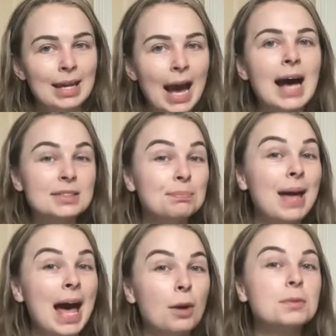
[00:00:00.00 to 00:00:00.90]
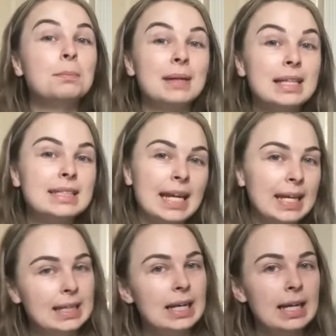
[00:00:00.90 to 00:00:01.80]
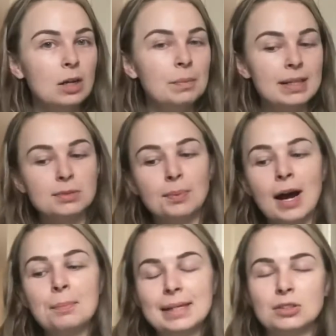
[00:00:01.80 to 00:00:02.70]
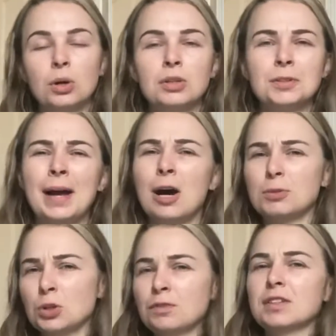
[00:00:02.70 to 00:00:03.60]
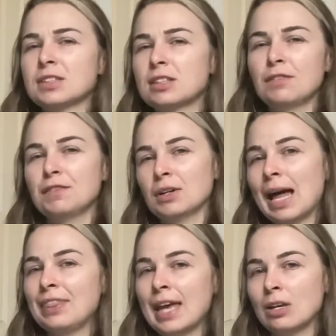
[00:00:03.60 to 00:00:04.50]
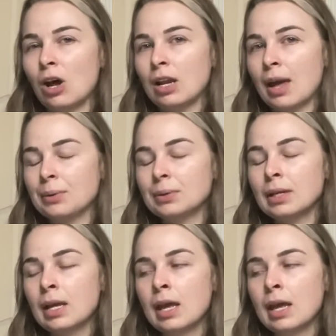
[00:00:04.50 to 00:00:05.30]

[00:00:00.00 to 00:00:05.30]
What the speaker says: has helped me to heal a little bit as well, but it's also helped others to feel like they're not alone,